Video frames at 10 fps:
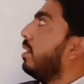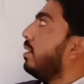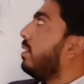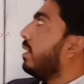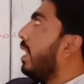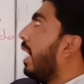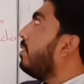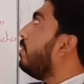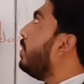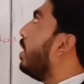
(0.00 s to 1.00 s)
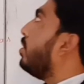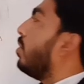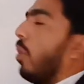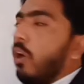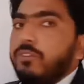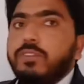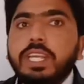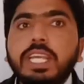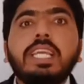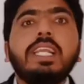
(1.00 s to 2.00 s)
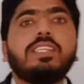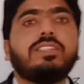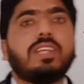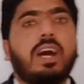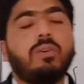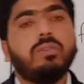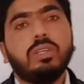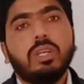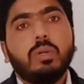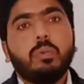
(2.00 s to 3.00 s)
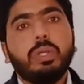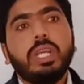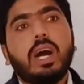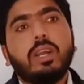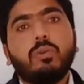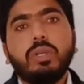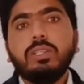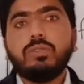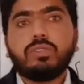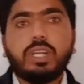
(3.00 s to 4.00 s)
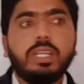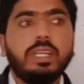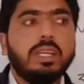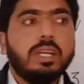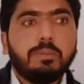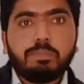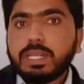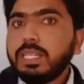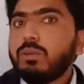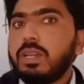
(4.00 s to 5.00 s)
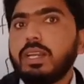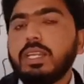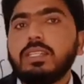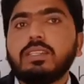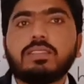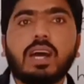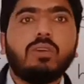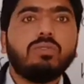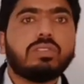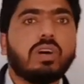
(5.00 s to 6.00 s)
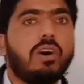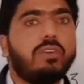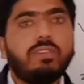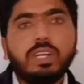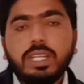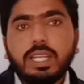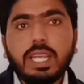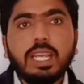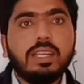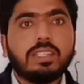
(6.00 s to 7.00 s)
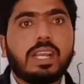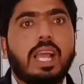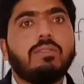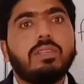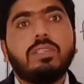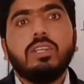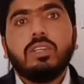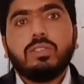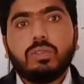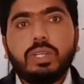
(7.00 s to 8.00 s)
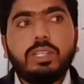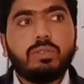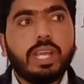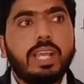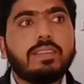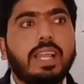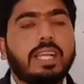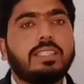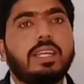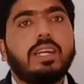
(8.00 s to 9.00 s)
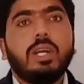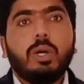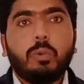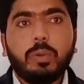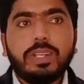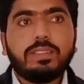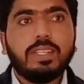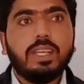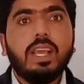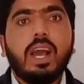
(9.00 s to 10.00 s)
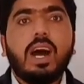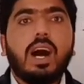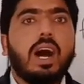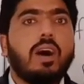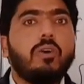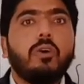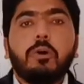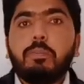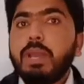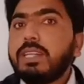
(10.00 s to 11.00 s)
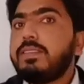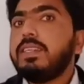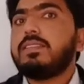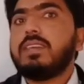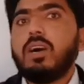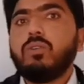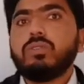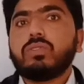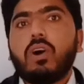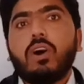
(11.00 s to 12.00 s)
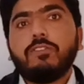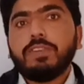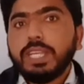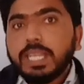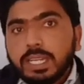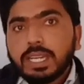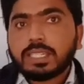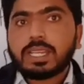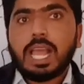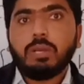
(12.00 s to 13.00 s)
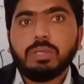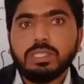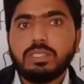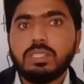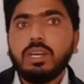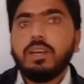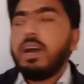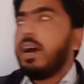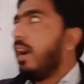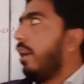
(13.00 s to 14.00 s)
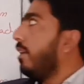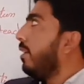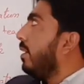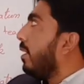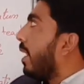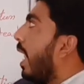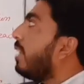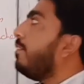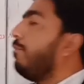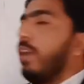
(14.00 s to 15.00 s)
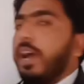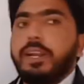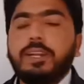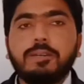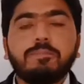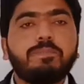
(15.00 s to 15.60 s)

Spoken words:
the classification of English sound. We are going to study particularly the sounds of English language. So in today's lecture, we will see how basic sounds of English language are classified.